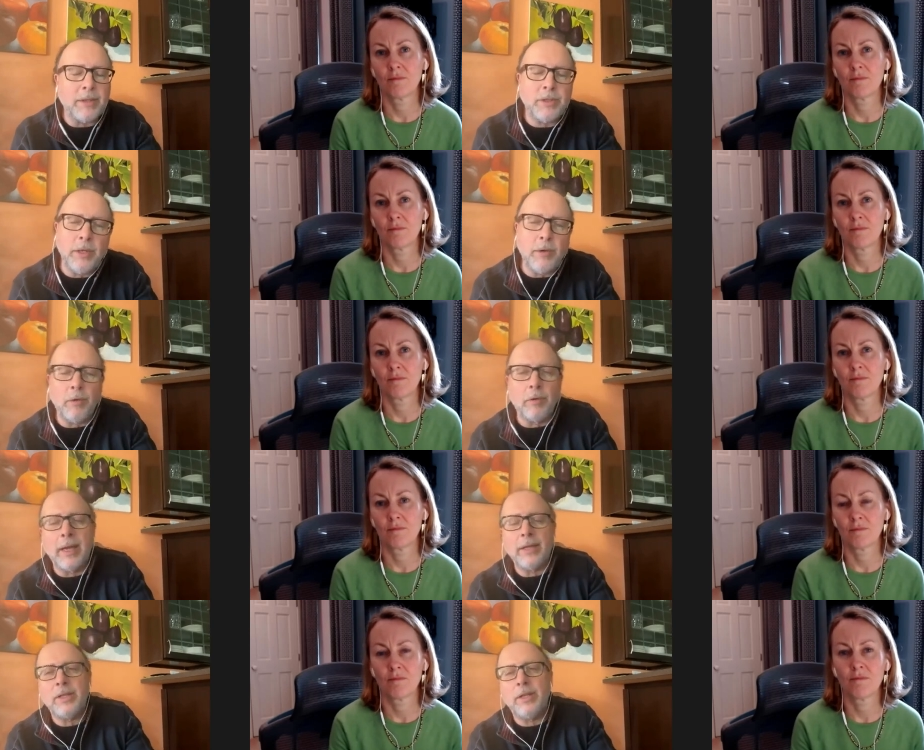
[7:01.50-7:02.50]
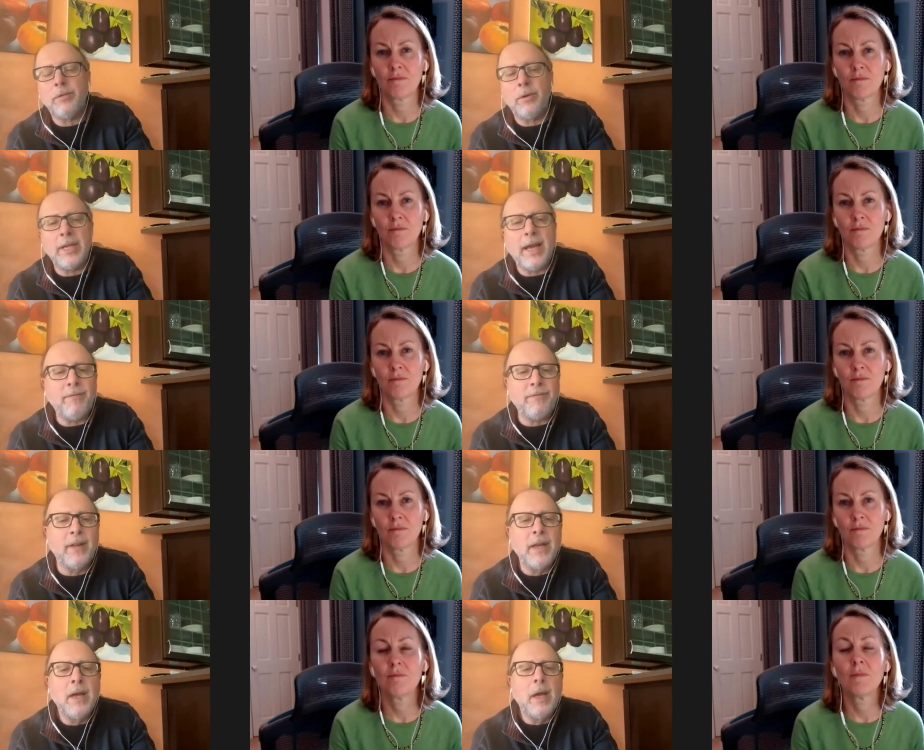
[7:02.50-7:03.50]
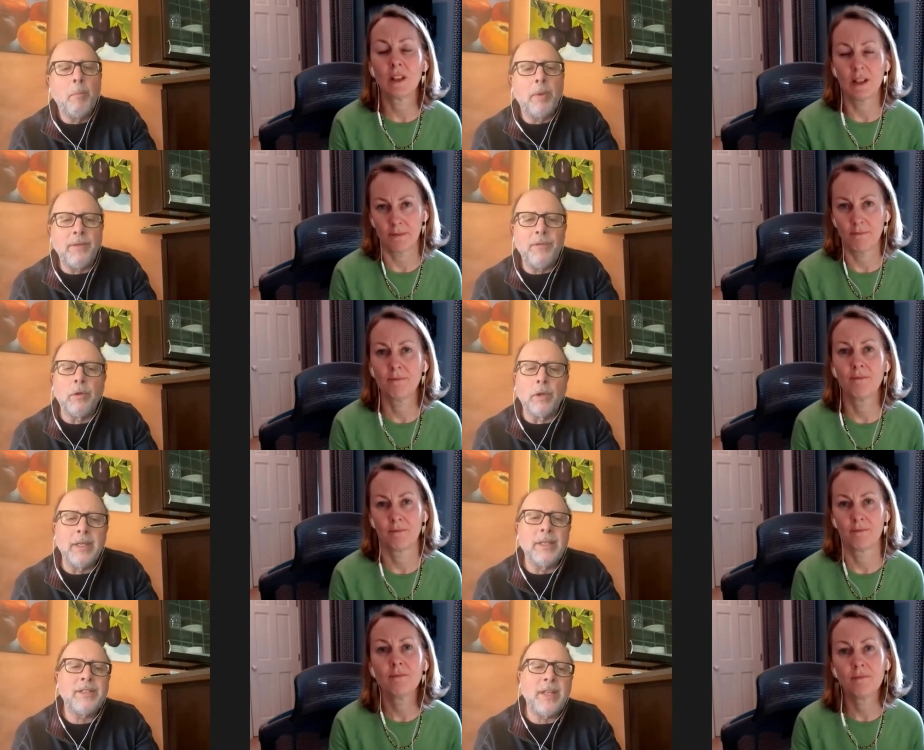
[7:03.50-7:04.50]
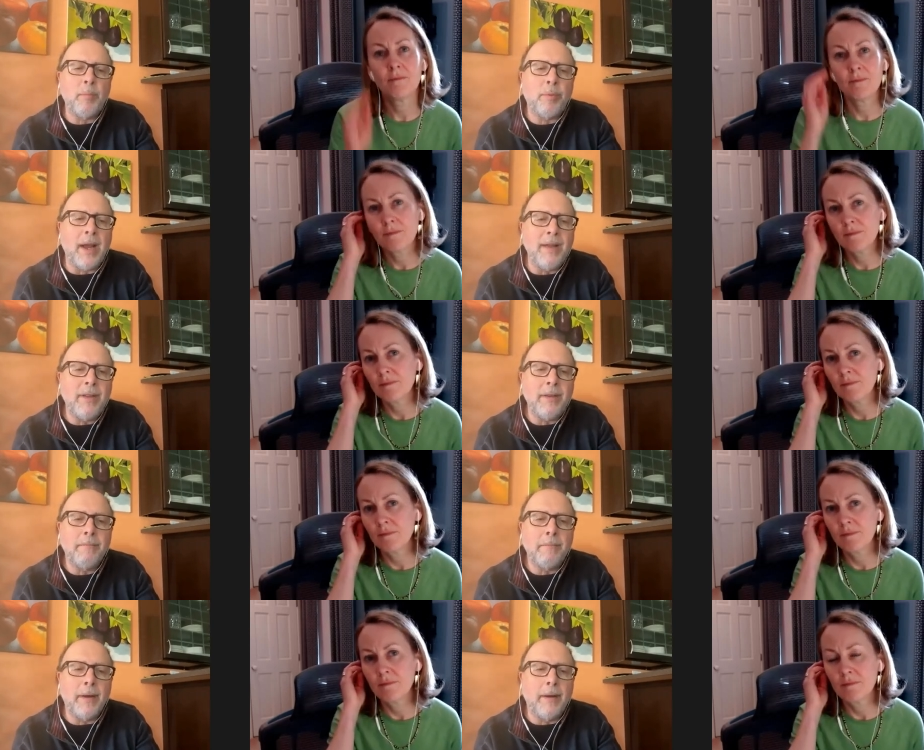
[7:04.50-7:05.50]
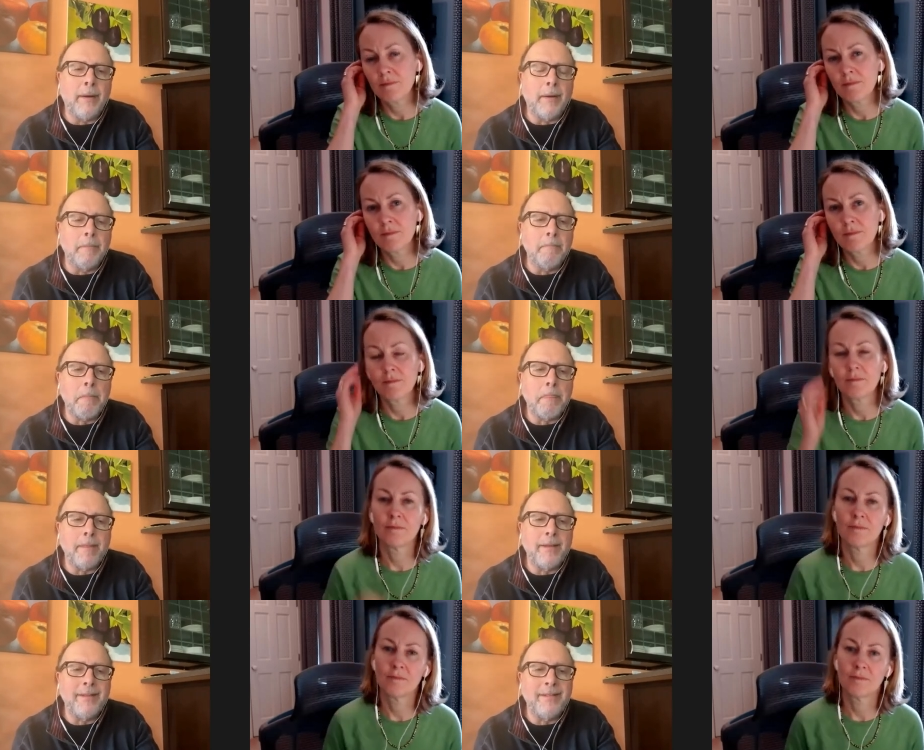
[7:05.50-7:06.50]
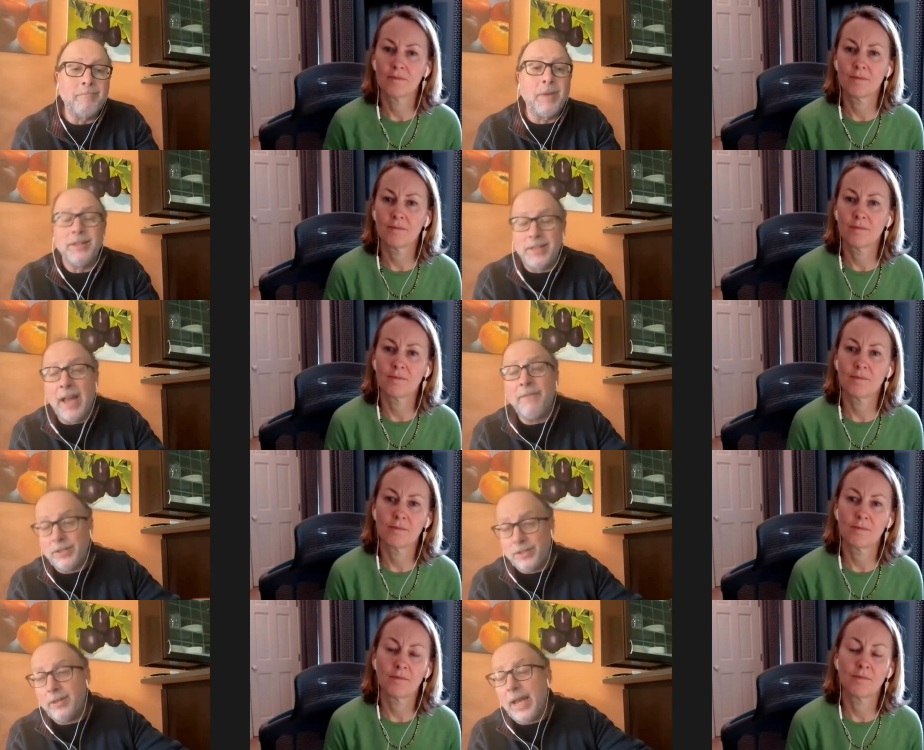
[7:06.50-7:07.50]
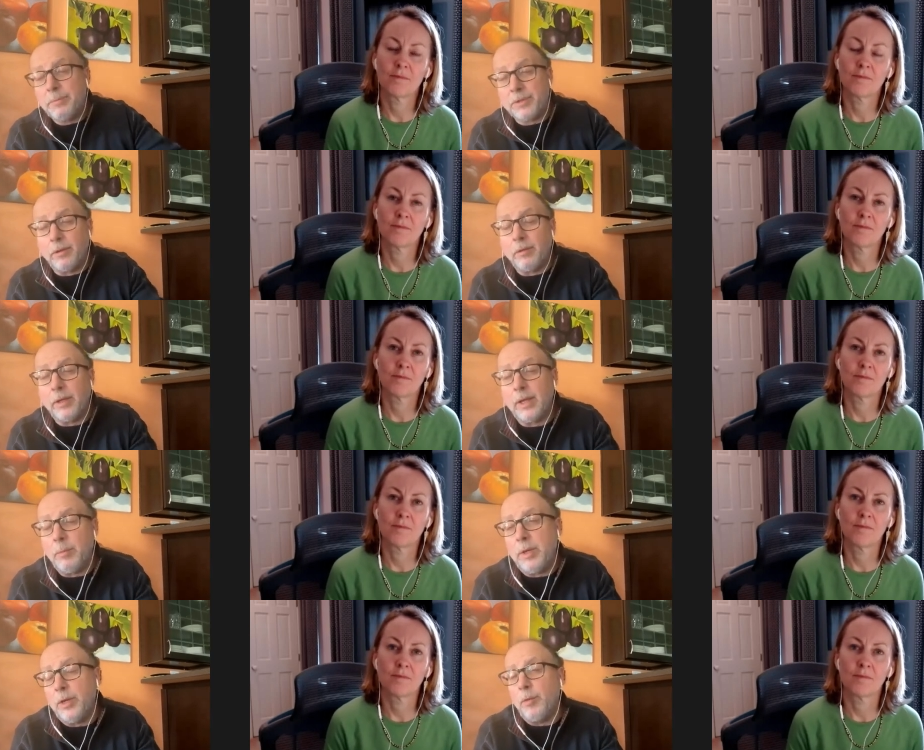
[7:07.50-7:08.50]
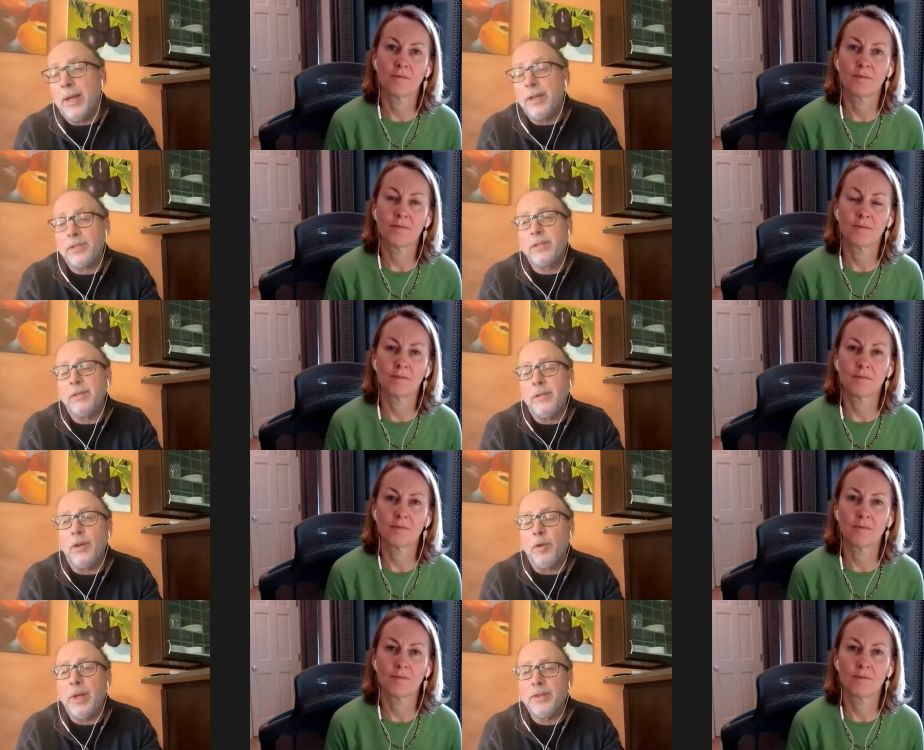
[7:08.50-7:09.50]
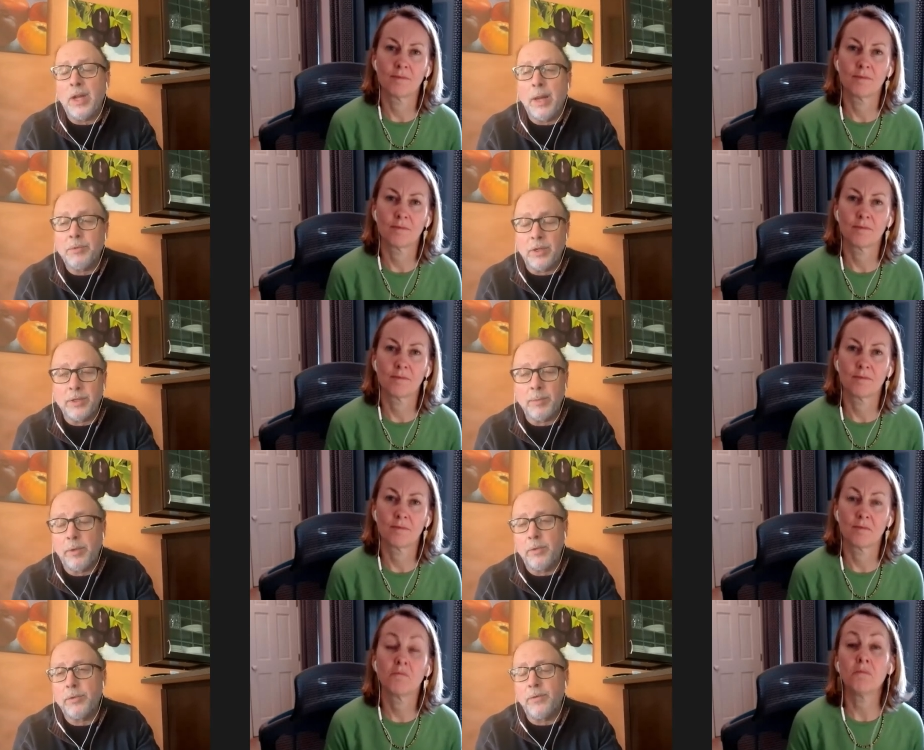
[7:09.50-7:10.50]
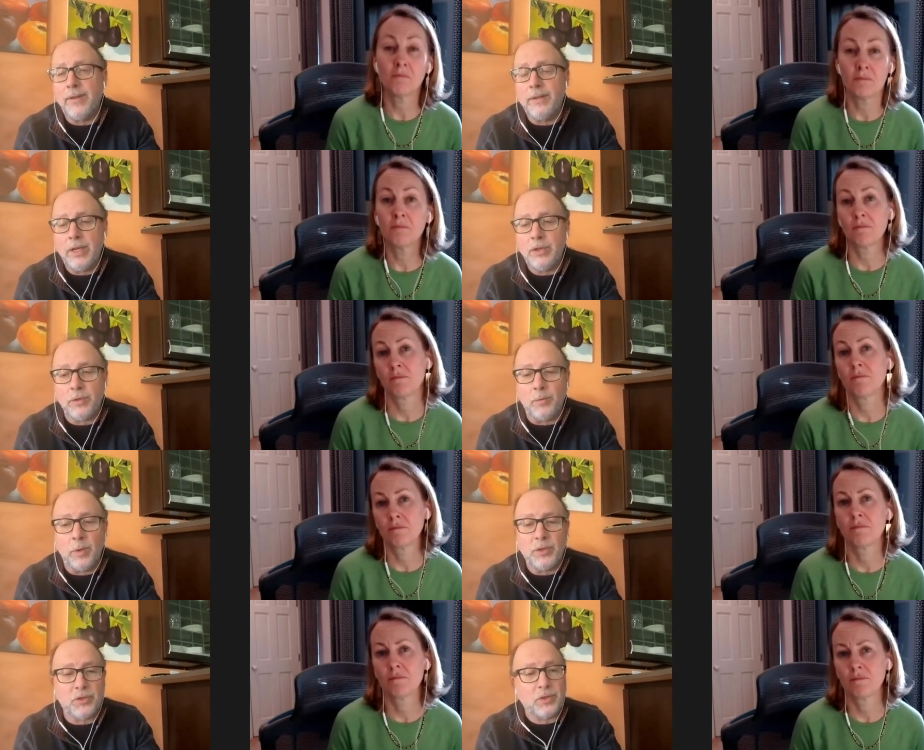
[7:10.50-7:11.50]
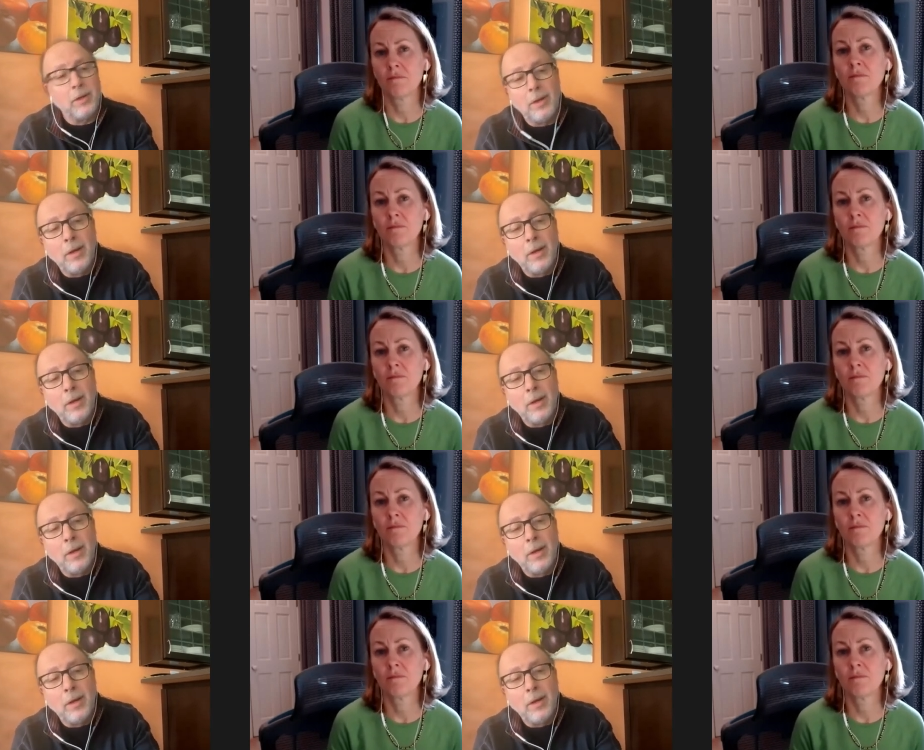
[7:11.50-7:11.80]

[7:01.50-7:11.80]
Speaker 1: execute your legacy through a daf but if you're looking to stay private um, a daf is absolutely going to be your best you know your best option as opposed to a foundation which